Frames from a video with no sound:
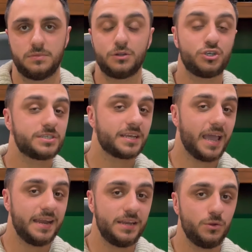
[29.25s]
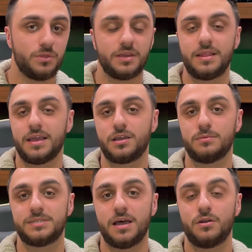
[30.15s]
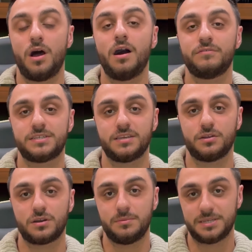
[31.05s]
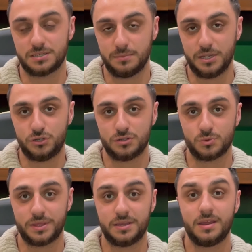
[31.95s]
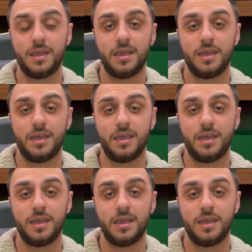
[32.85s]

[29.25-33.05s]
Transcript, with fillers: Now, just like any new thing that comes out, obviously there are gonna be some issues with it,